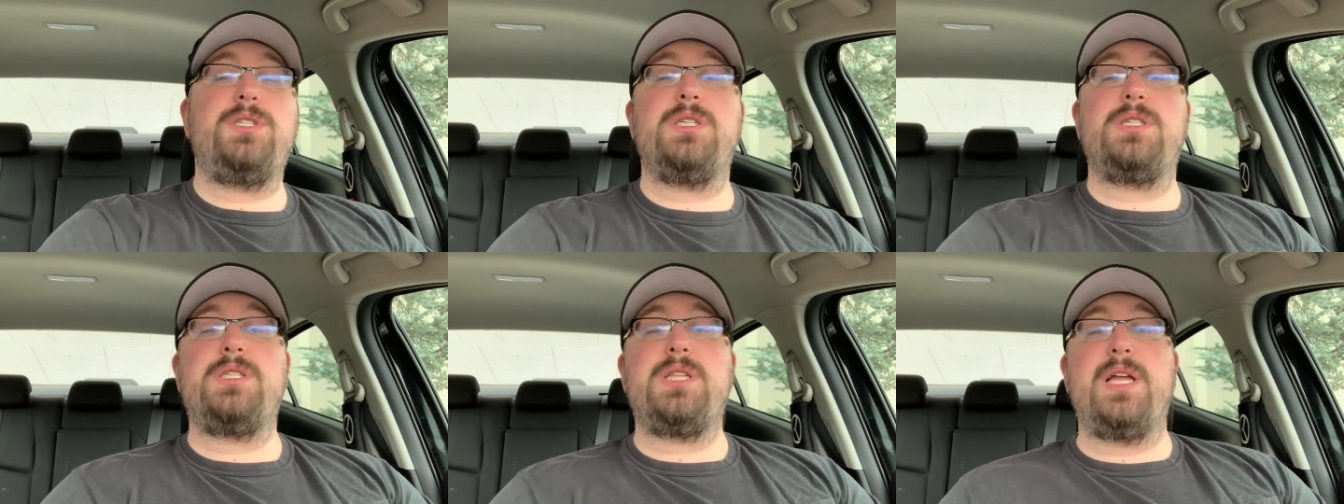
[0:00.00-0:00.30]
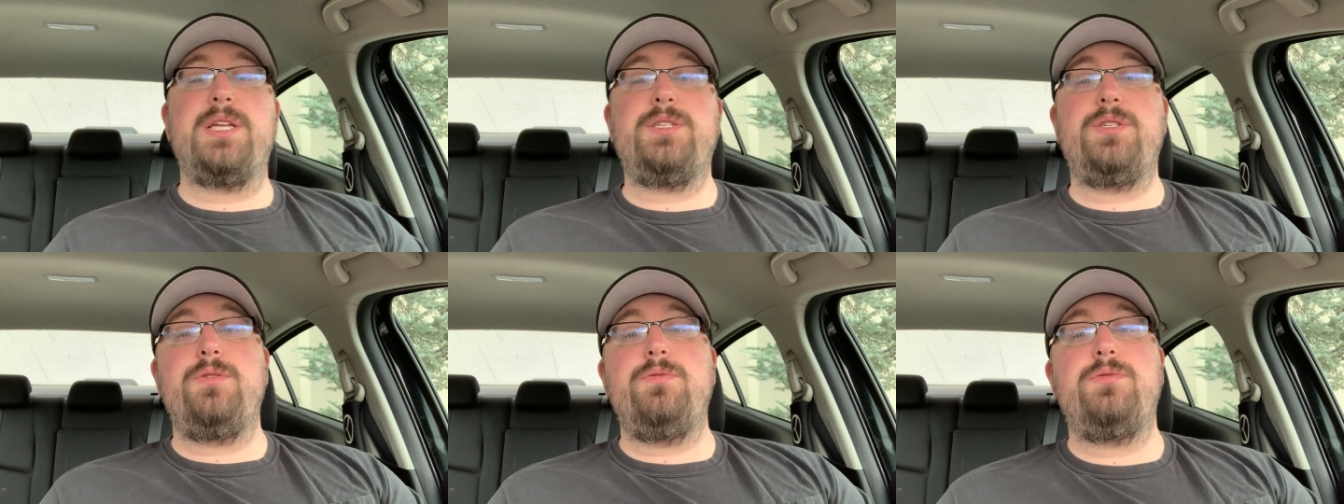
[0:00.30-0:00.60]
It just
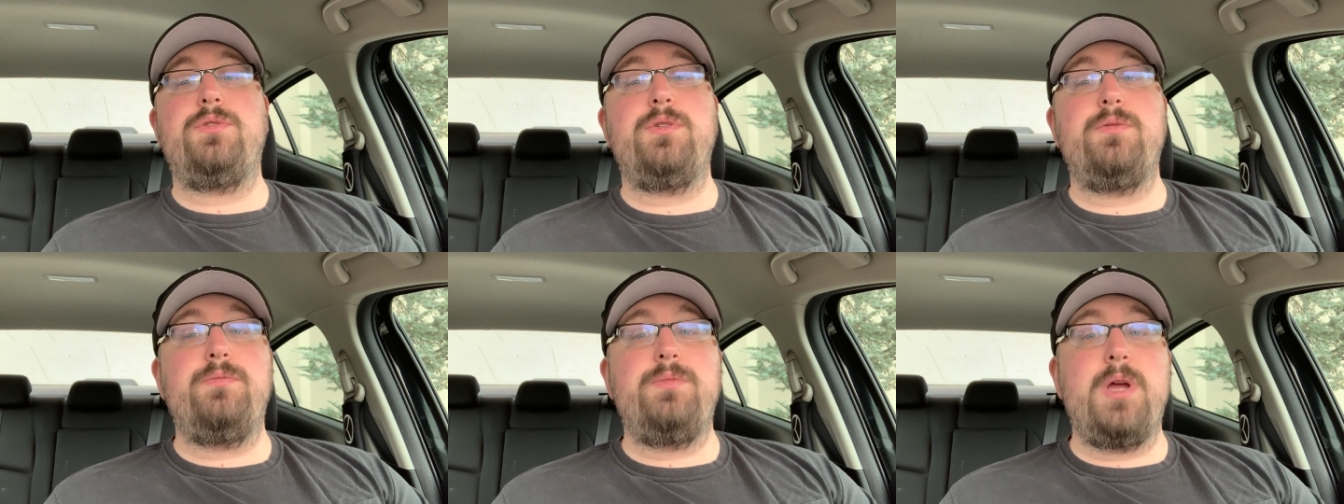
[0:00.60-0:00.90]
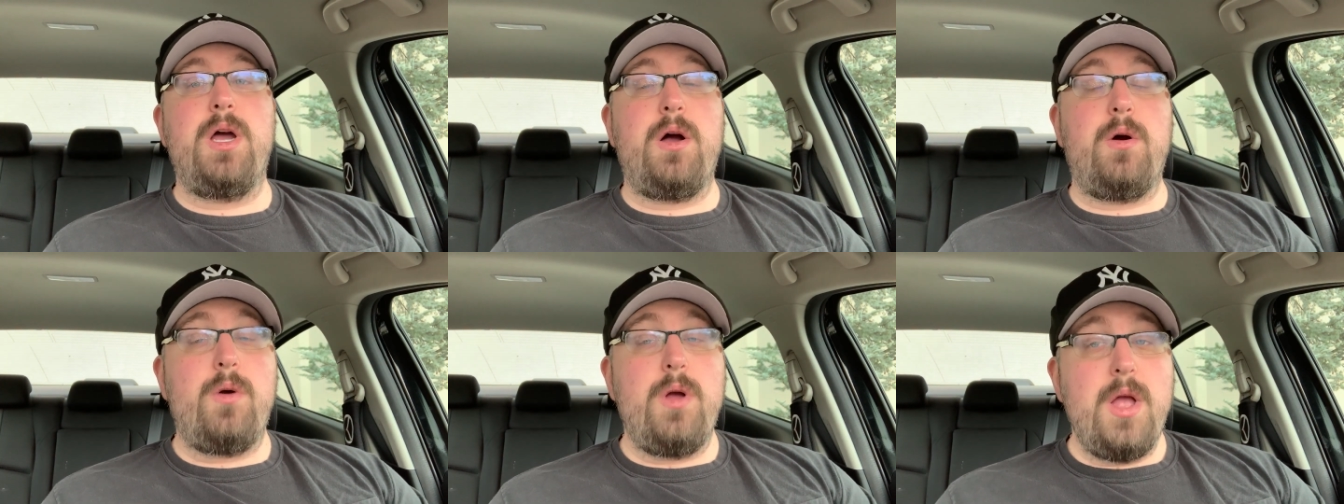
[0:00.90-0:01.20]
lets YouTube
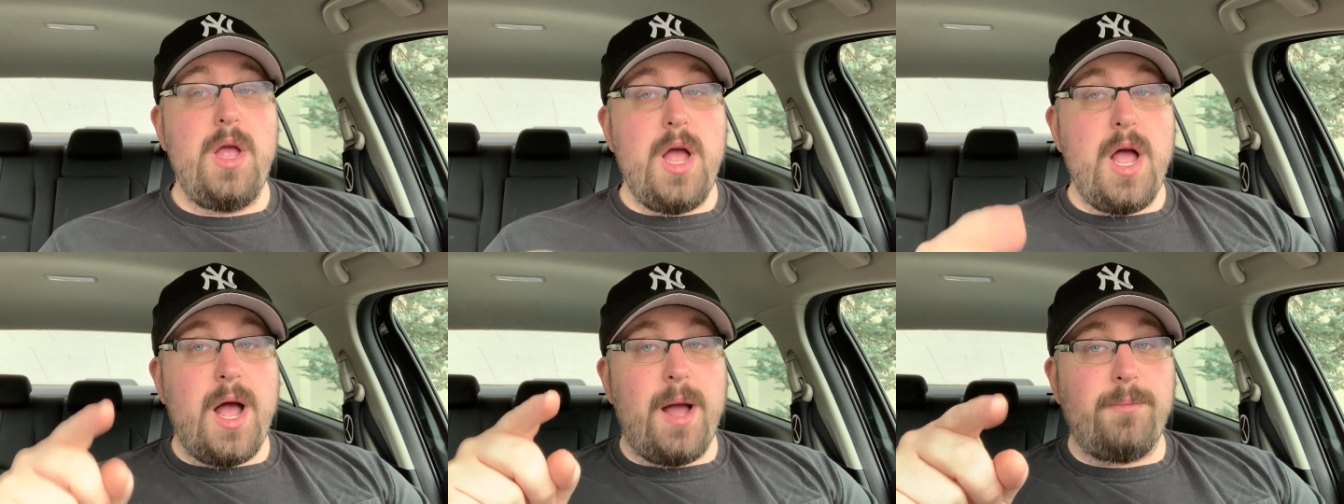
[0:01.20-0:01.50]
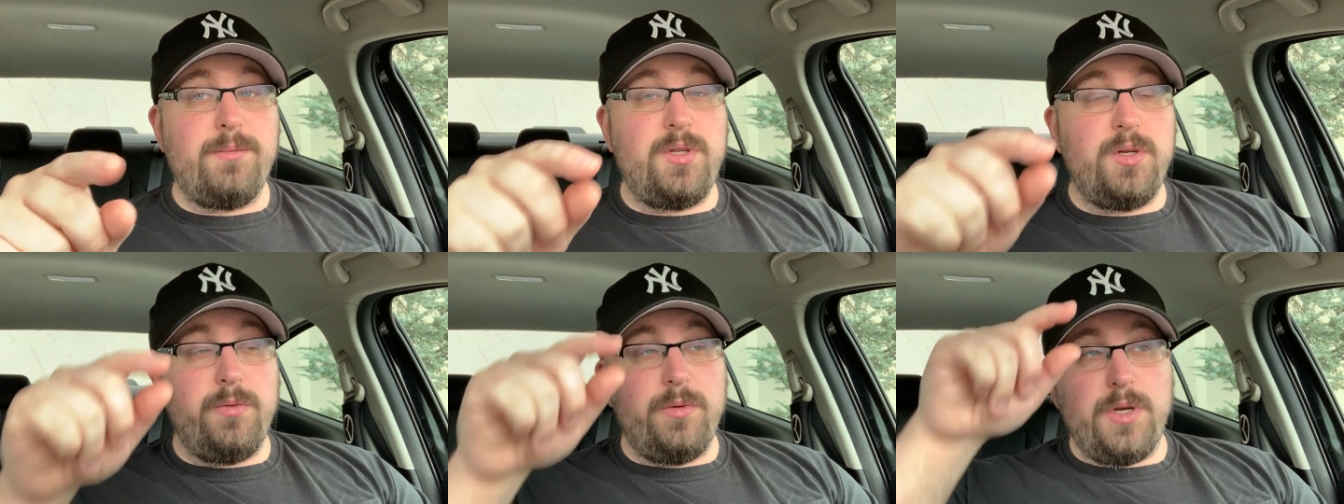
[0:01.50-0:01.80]
know
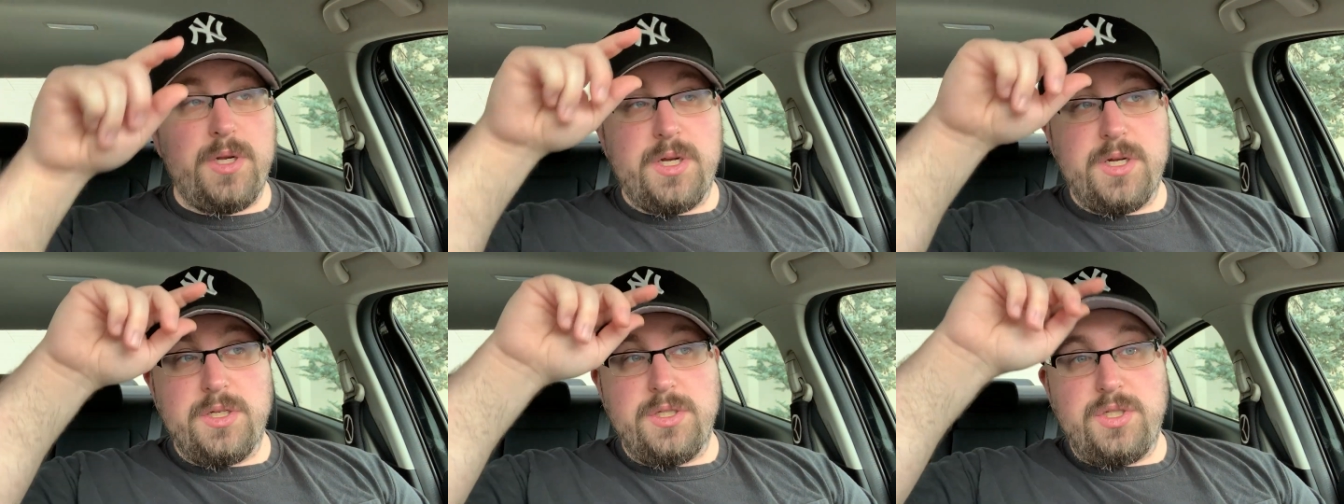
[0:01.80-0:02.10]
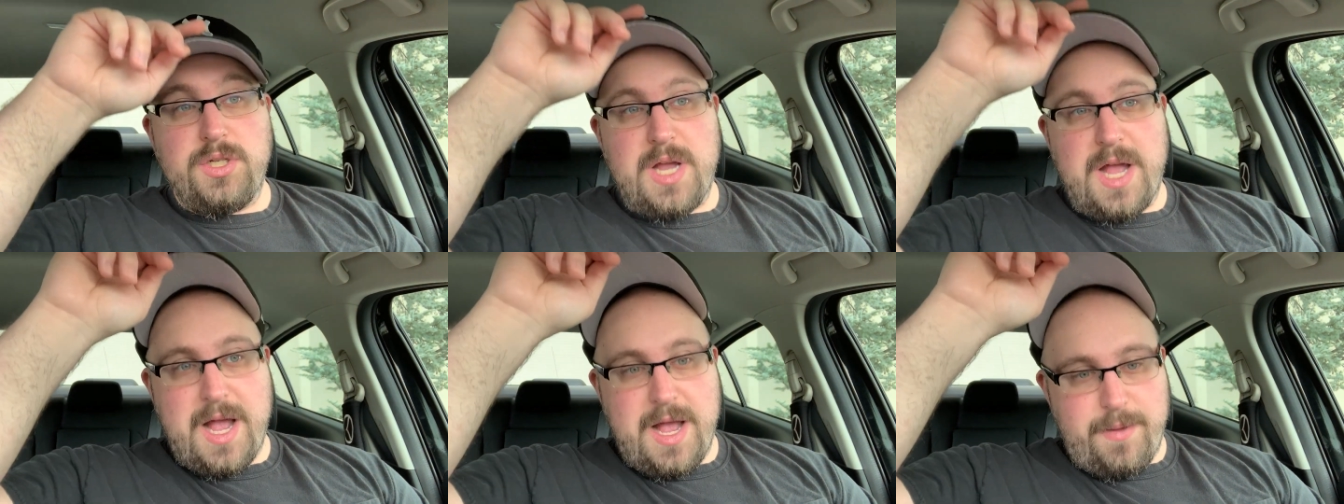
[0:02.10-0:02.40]
I'm doing a
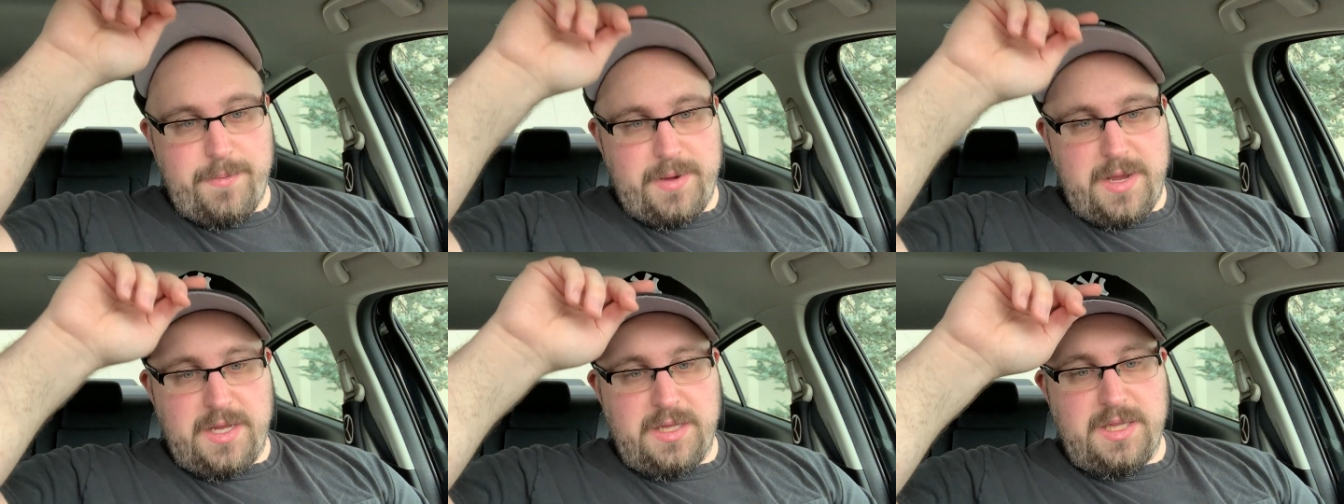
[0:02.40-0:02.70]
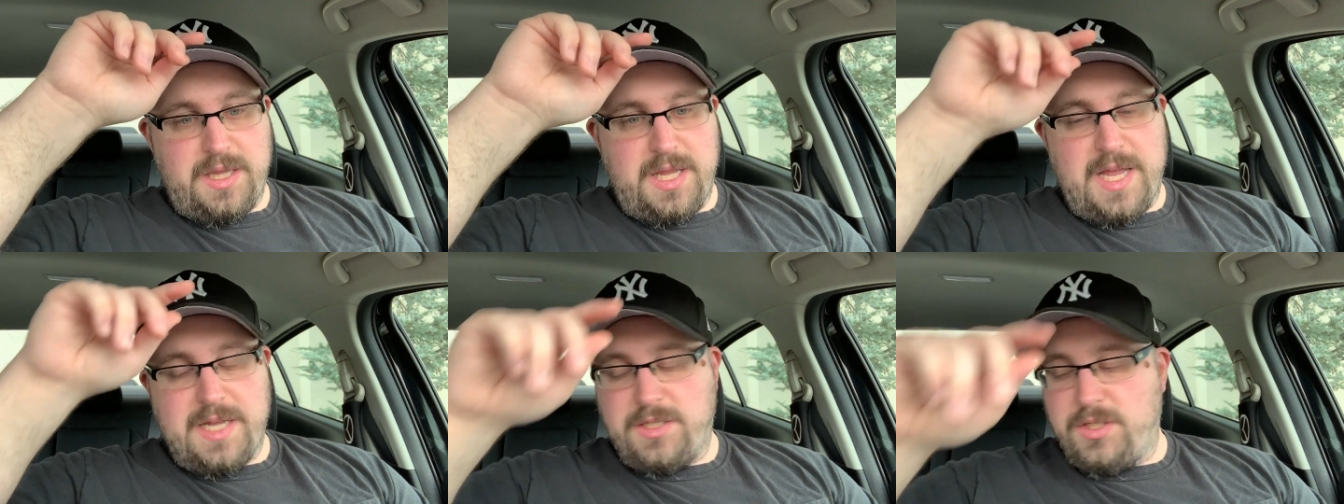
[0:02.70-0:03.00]
good job.
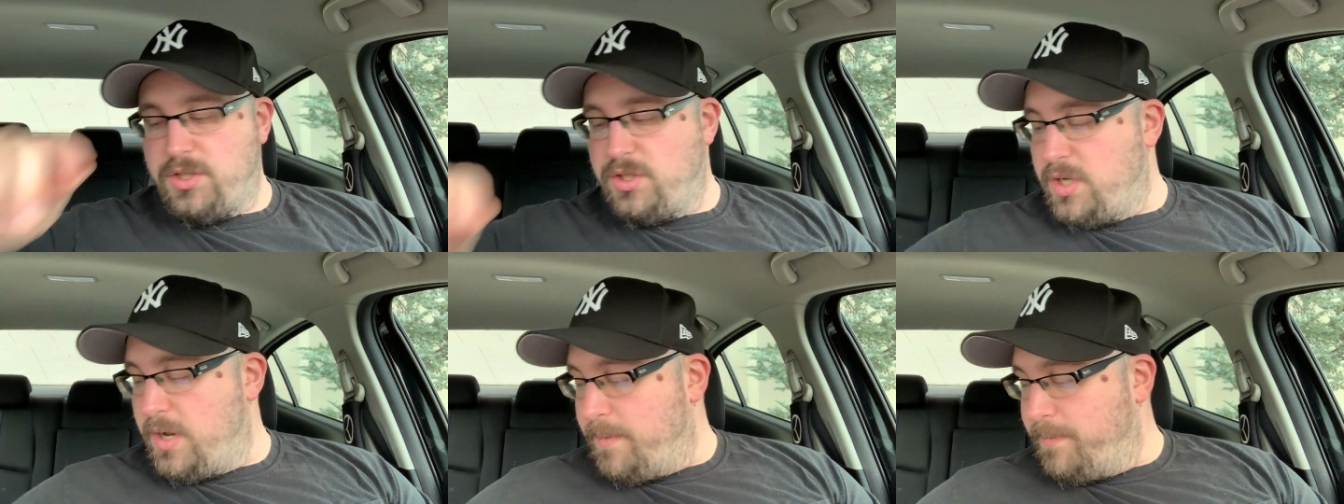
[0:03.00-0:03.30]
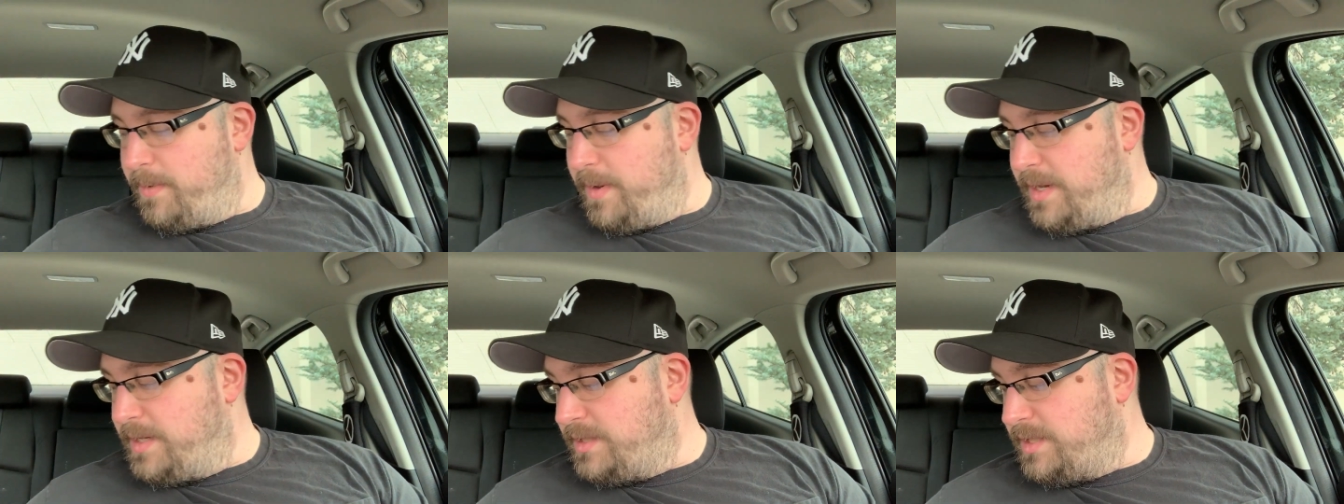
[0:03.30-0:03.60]
And let's
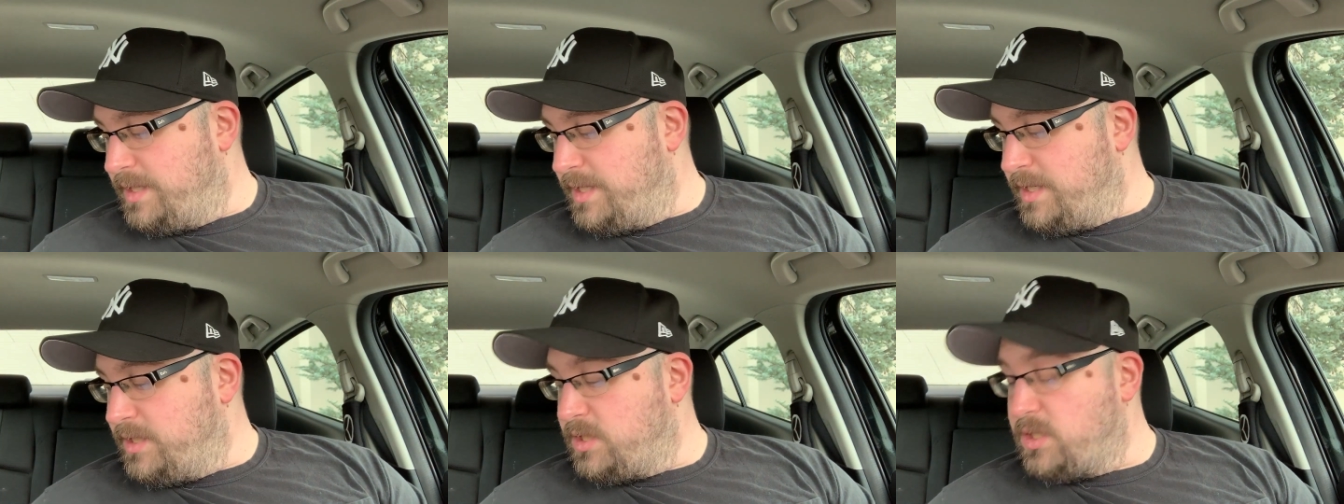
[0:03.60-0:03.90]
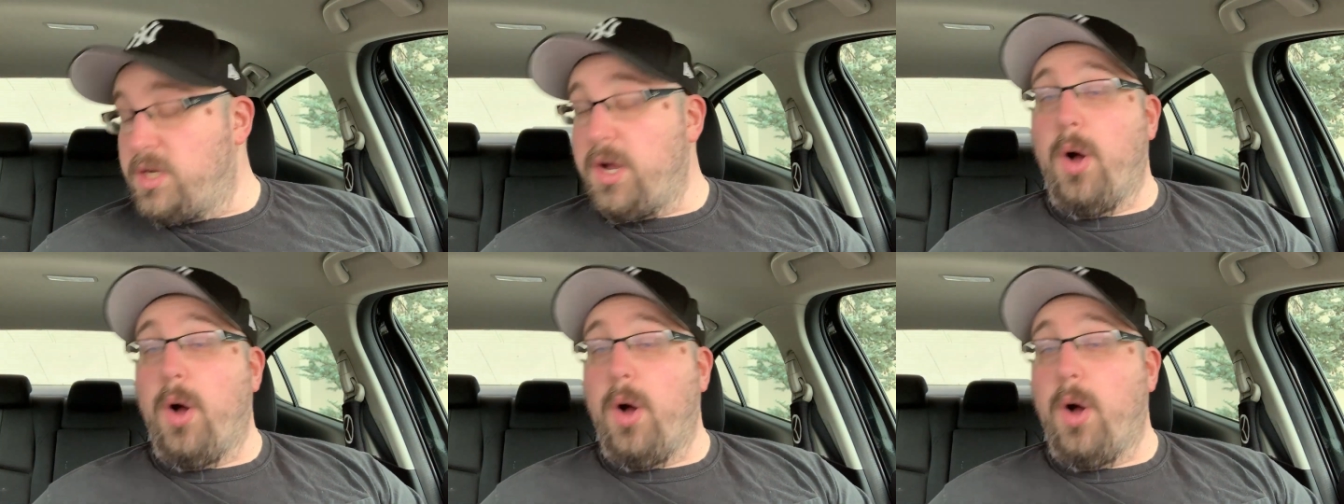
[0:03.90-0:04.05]
jump into this.